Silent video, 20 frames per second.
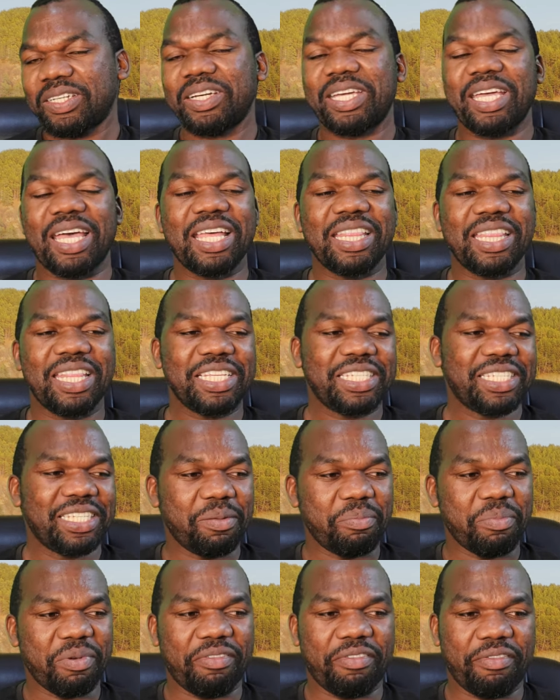Okay, and
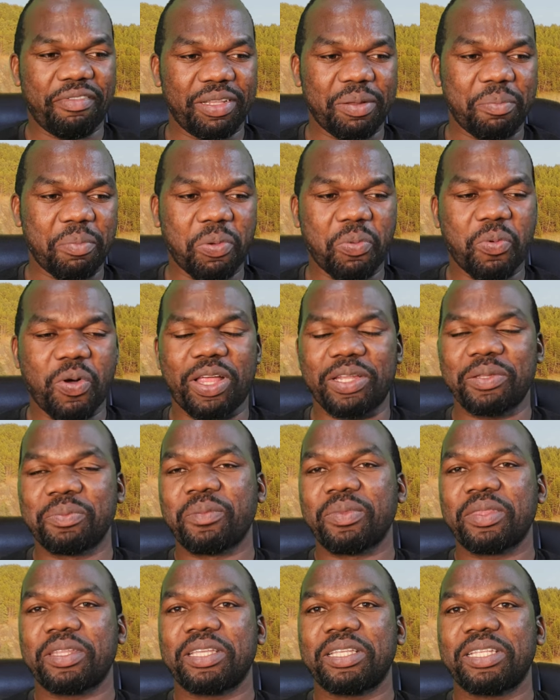that's number one.
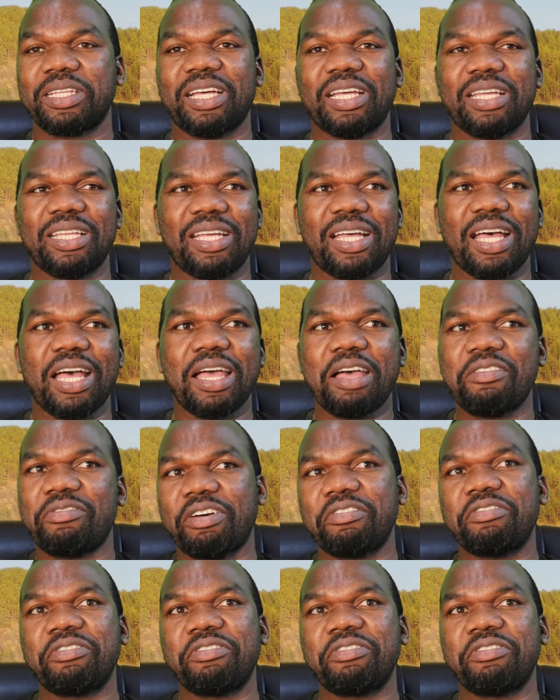I've